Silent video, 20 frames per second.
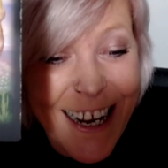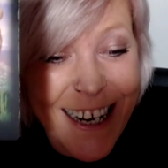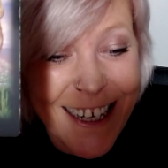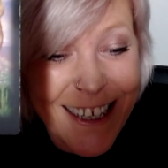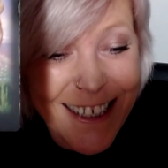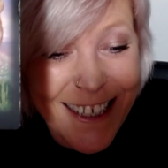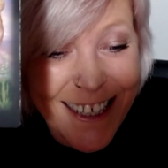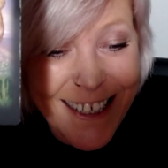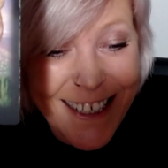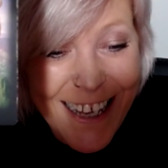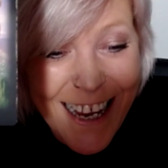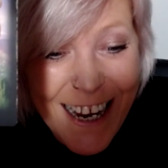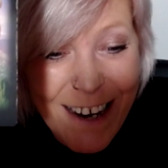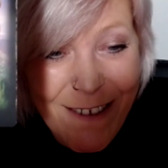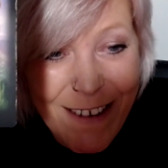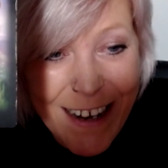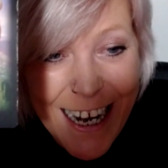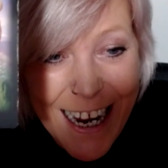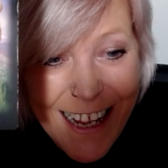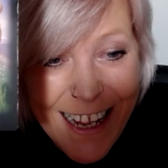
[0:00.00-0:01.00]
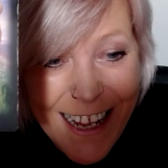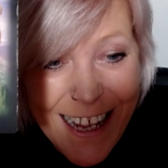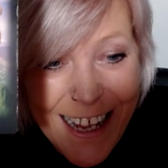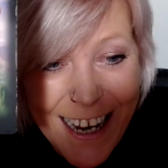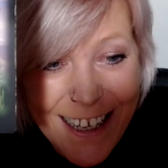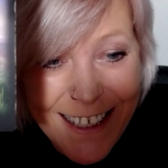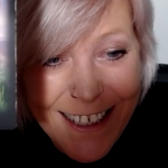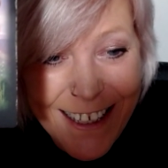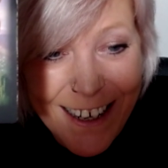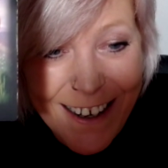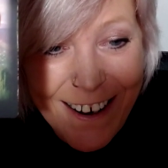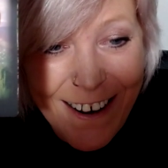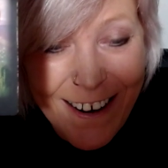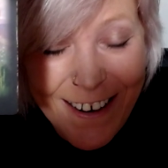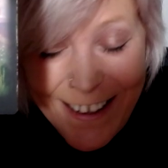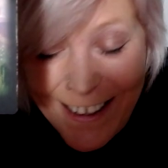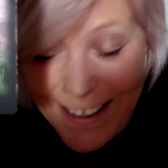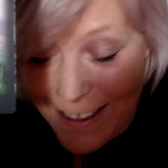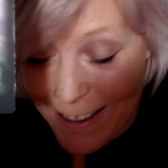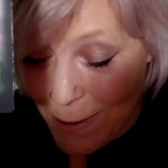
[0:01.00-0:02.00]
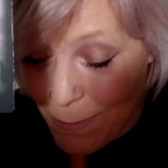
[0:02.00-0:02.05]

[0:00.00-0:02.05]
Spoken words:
And as I say, we get the Ace of Coins